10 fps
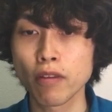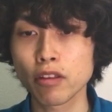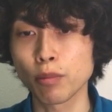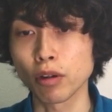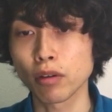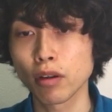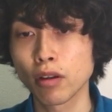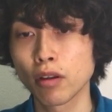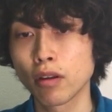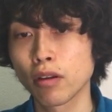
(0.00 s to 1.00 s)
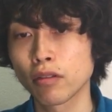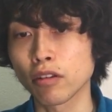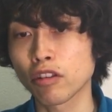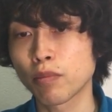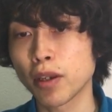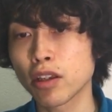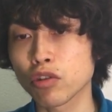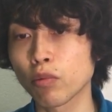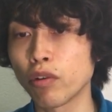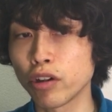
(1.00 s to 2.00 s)
This book, The
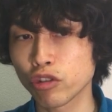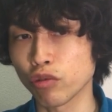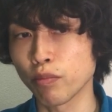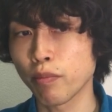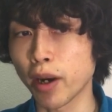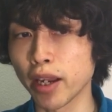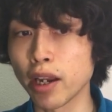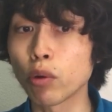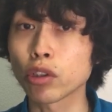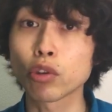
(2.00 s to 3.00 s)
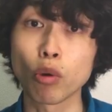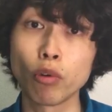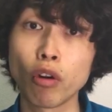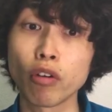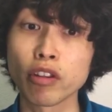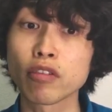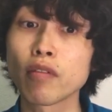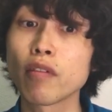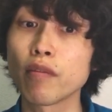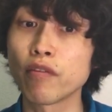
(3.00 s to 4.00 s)
Speech of Religion by Naoki Komuro, is
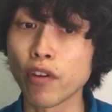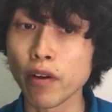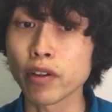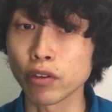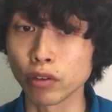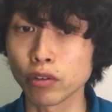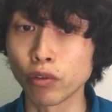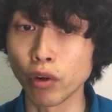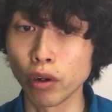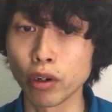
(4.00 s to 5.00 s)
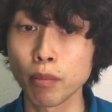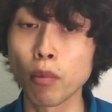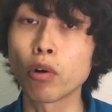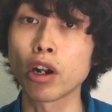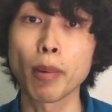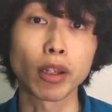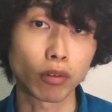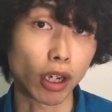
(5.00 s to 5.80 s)
very good to learn more about